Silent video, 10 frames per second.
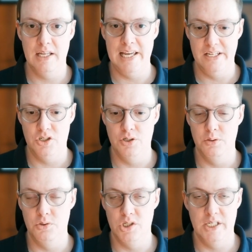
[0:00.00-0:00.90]

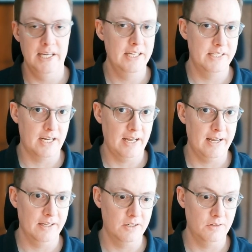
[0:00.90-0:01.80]
a2 g8
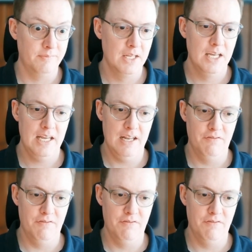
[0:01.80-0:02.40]
diagonal, and